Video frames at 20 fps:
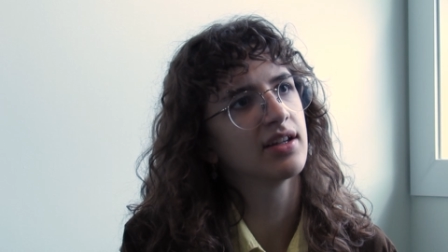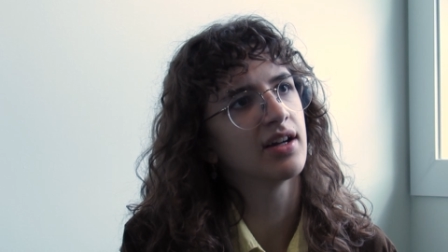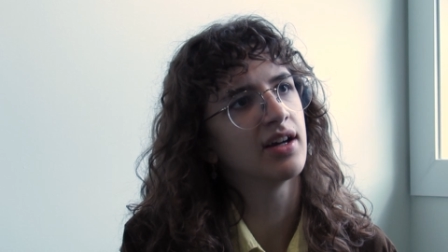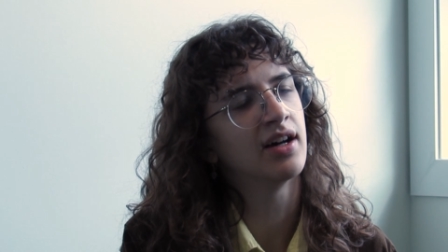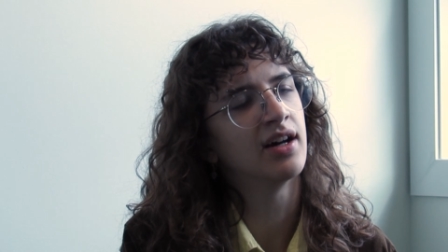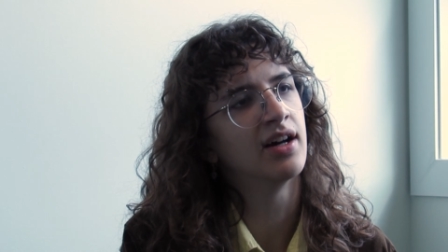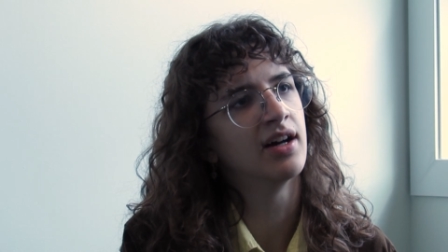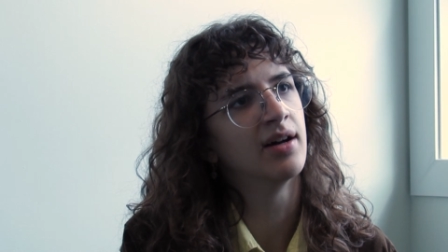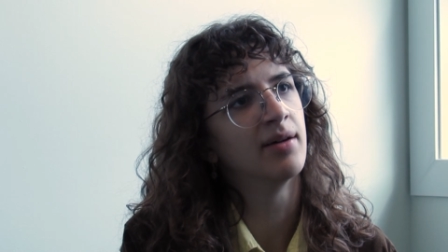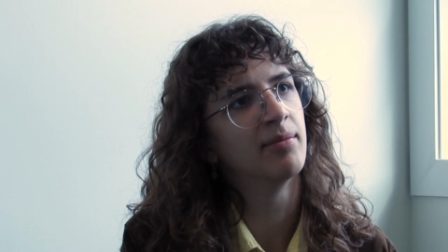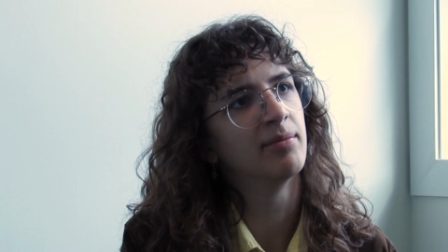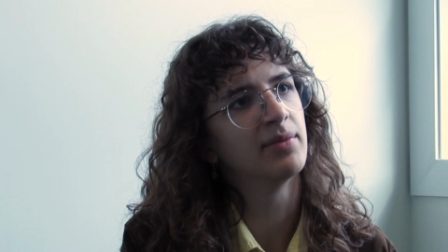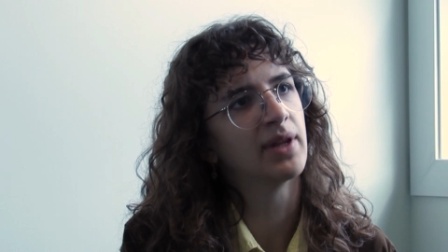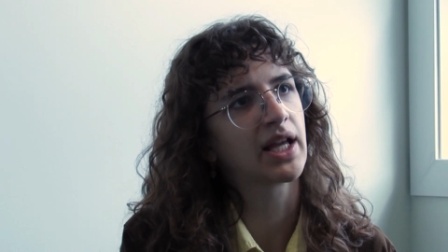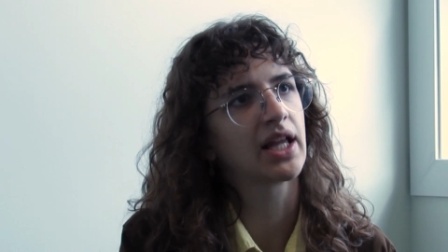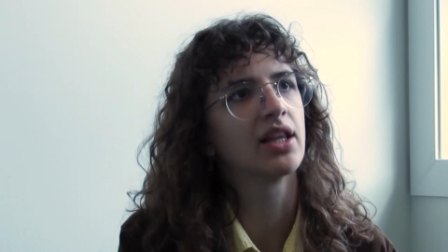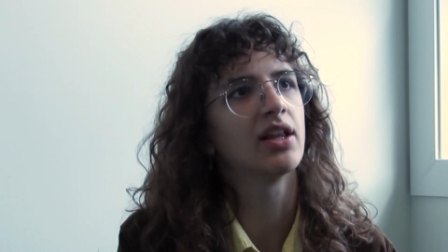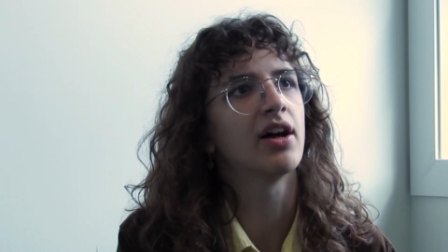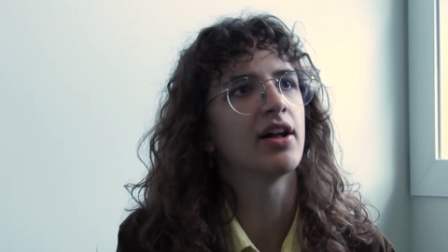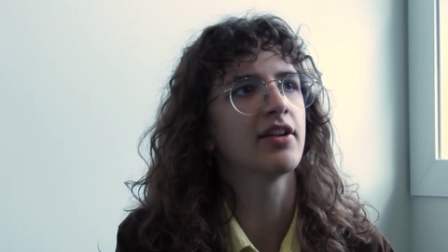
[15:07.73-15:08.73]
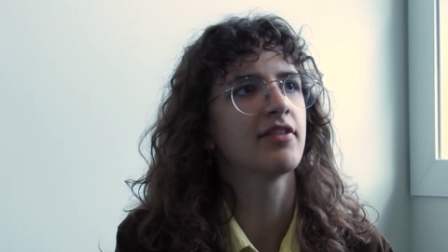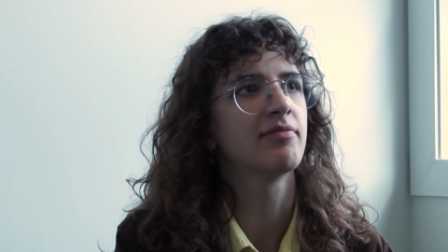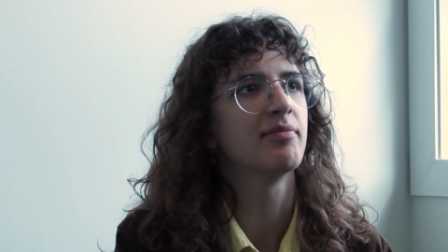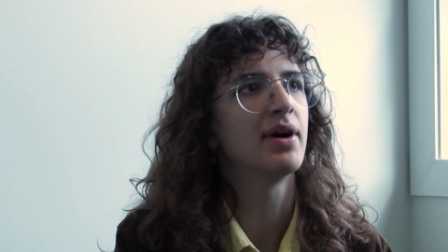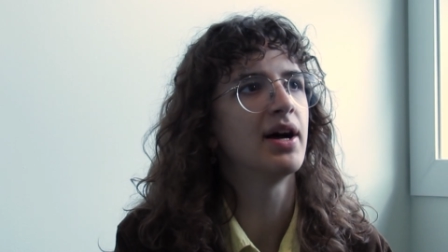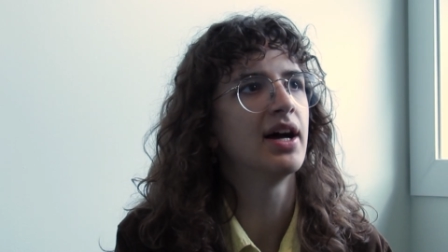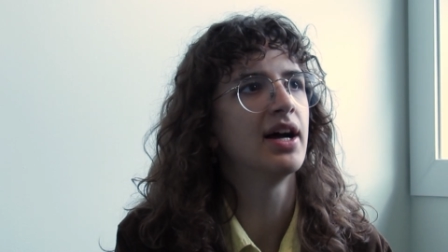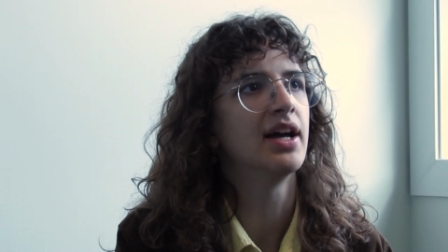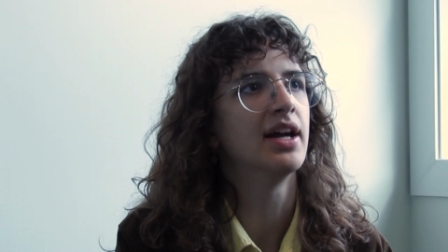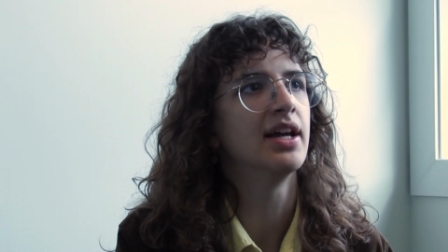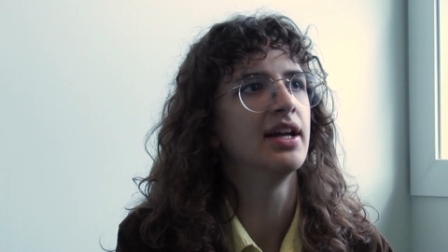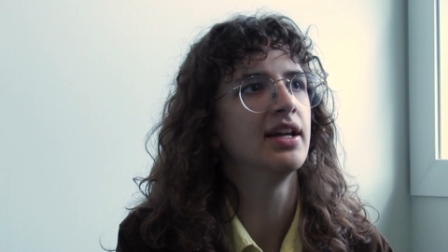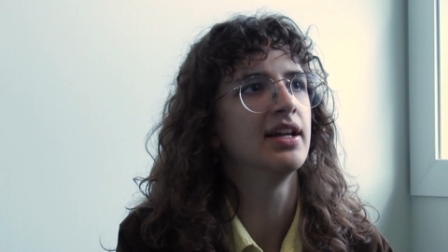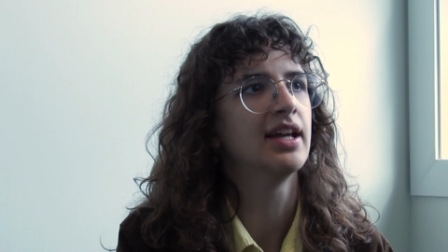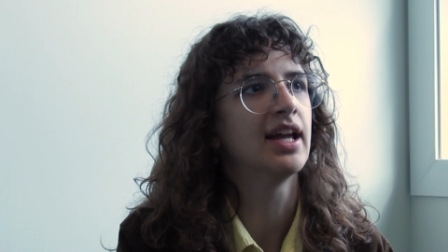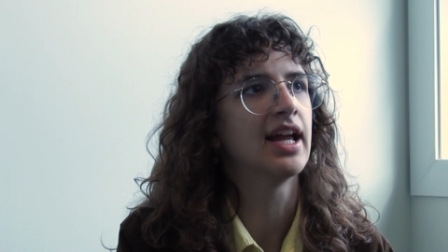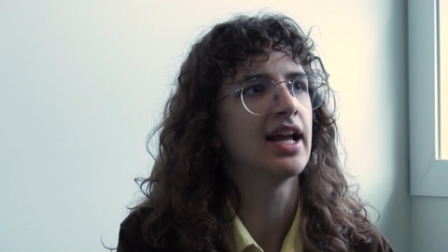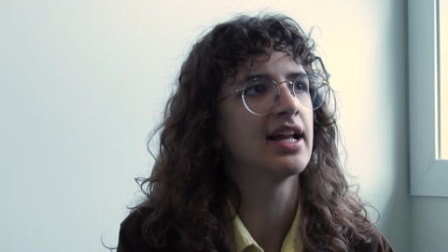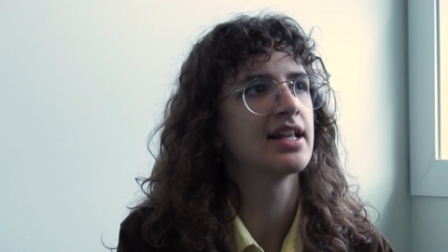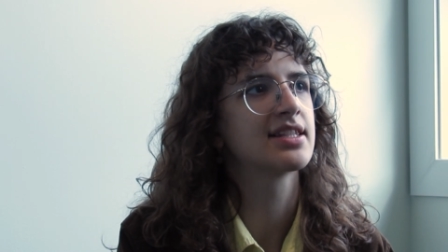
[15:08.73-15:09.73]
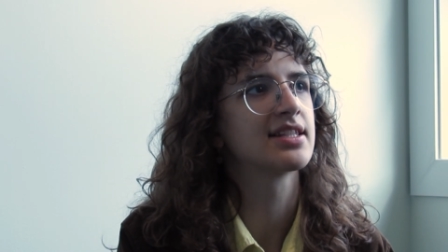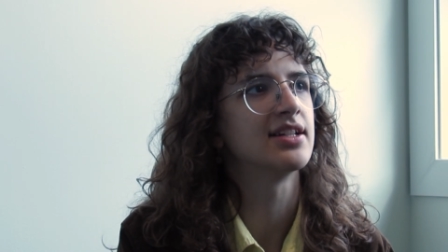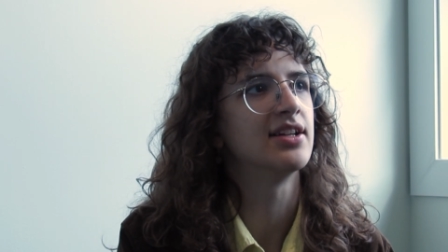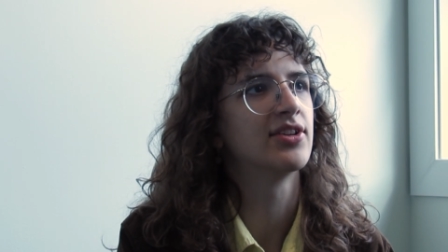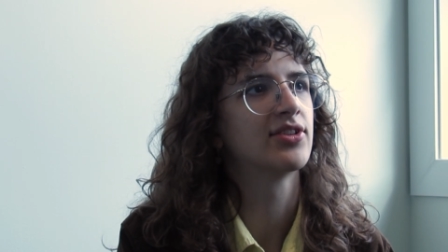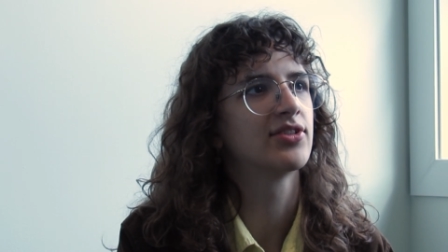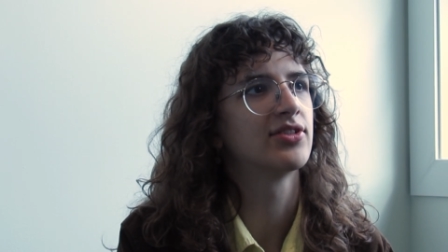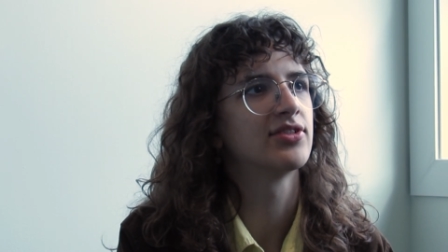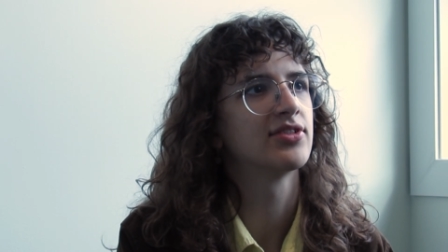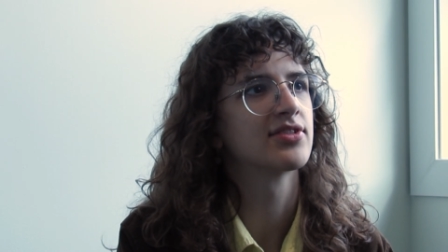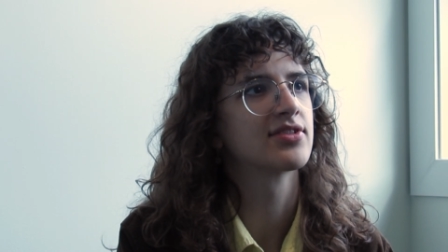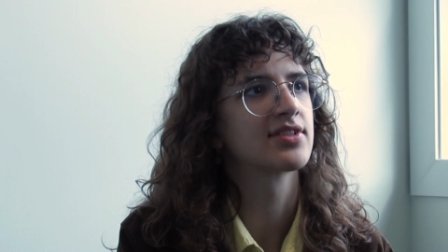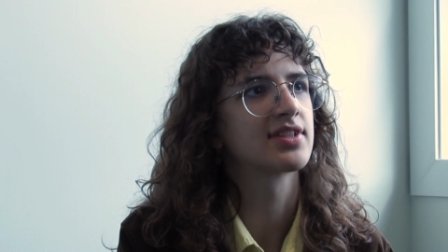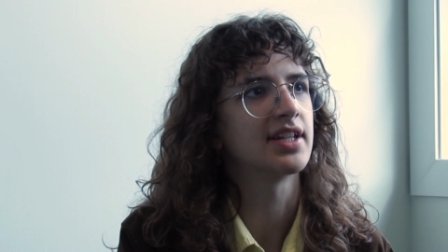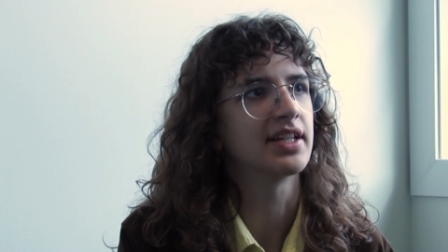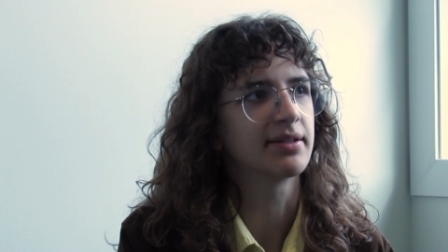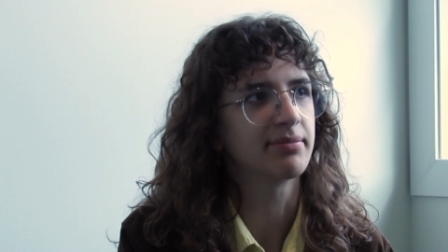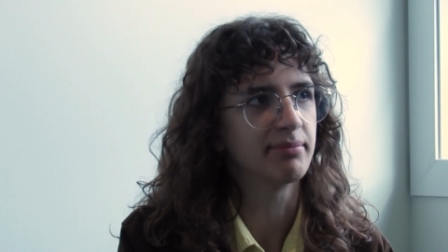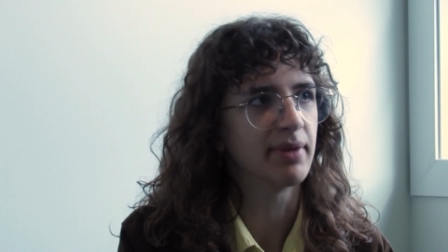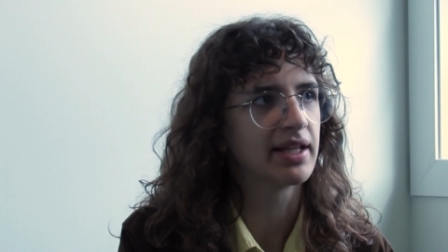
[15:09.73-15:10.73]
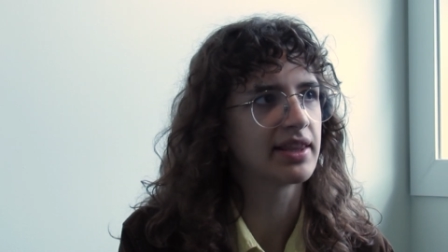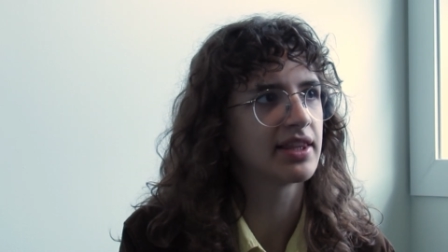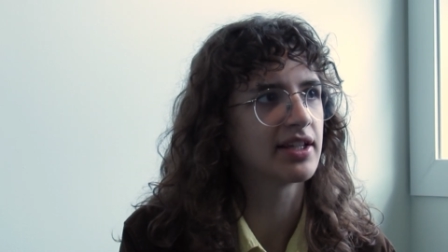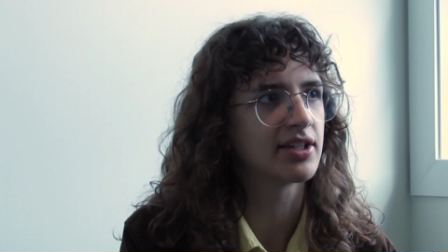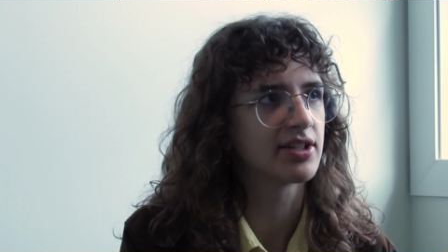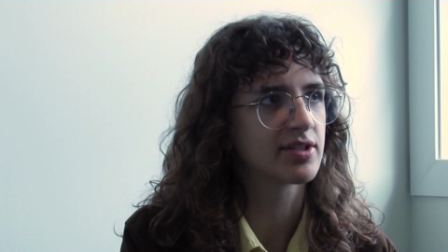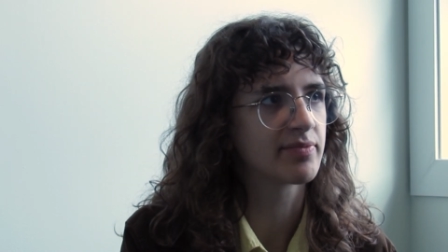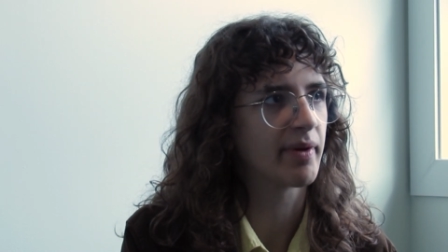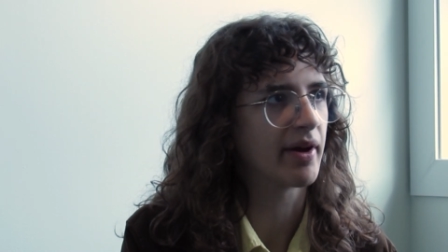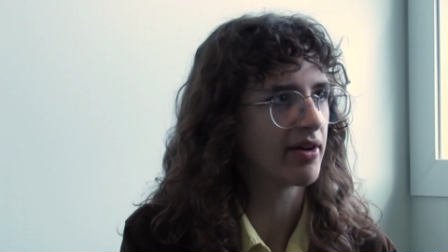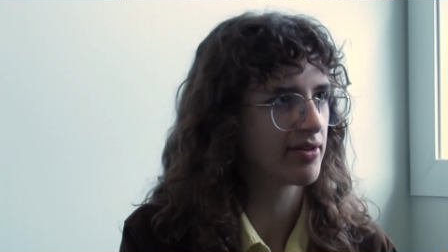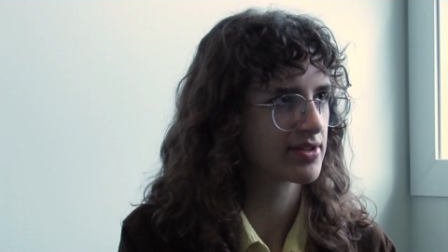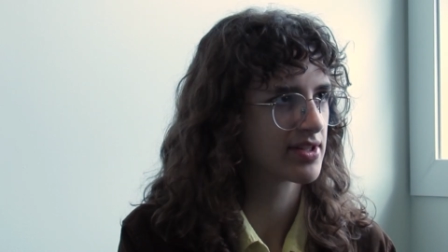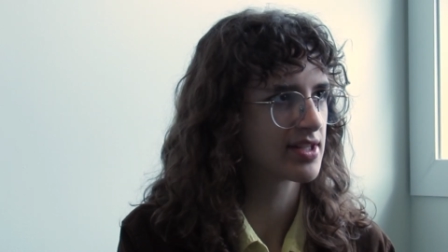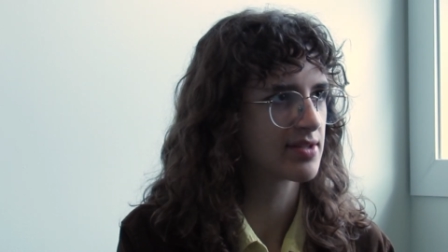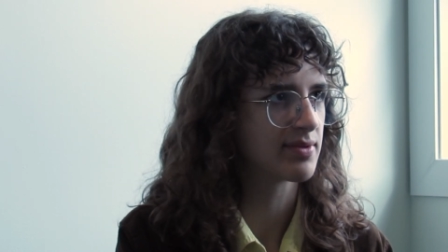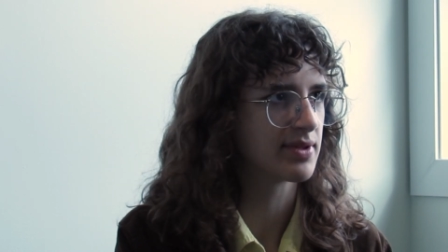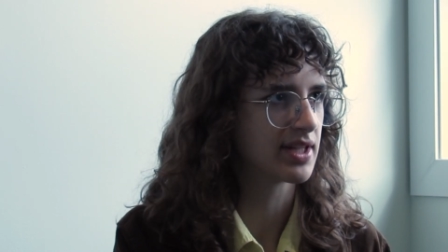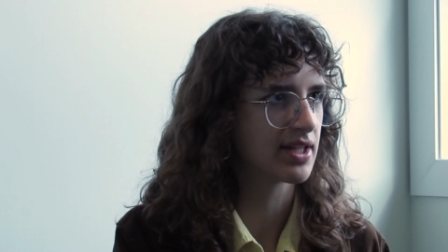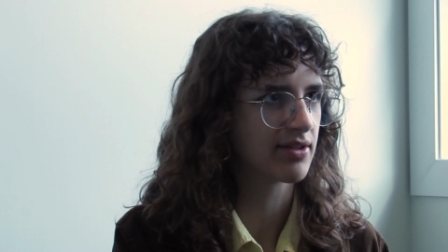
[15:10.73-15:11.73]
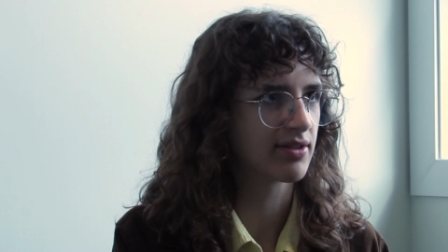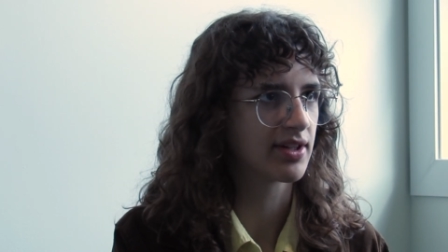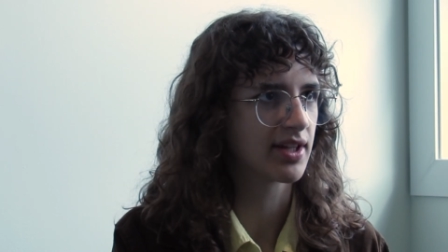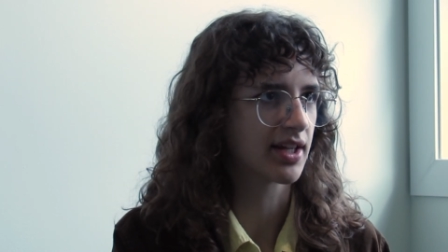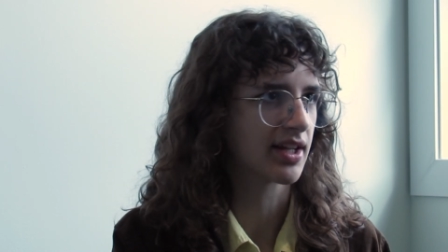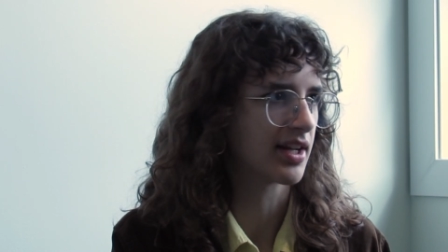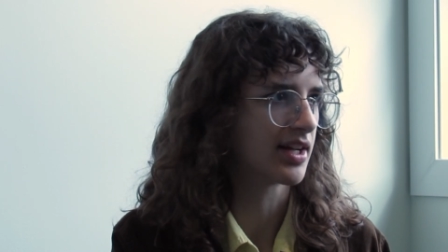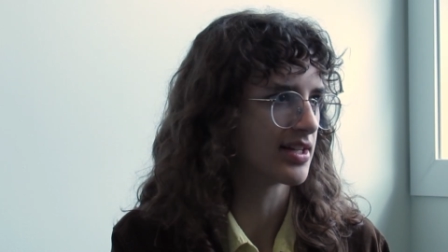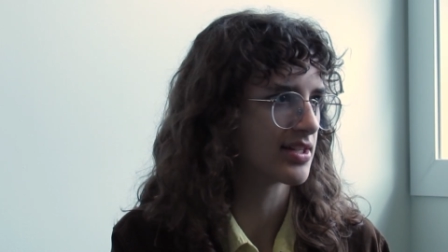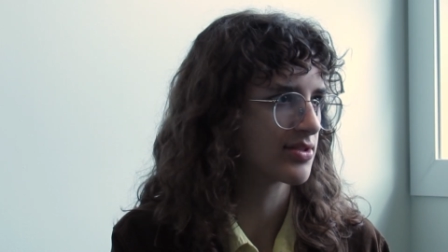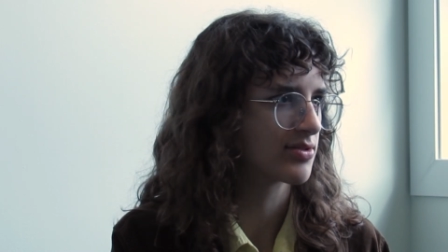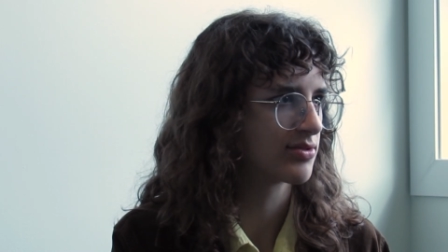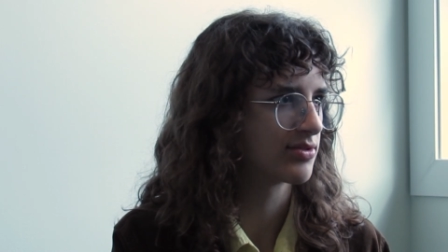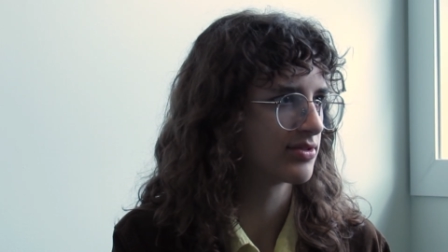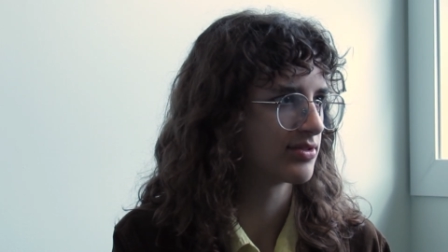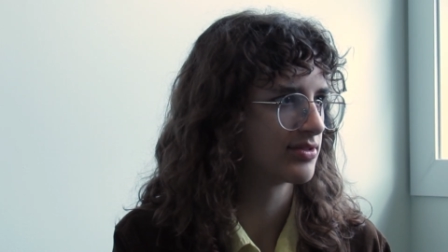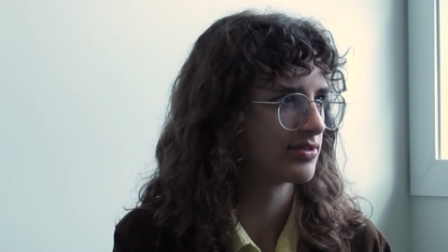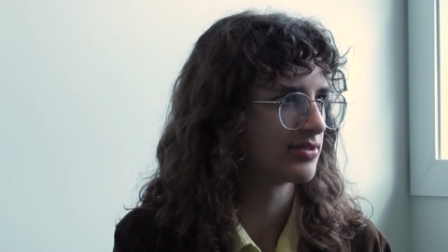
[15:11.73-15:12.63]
um, like a lot of my aunts and uncles like met their spouses when they were like in high school,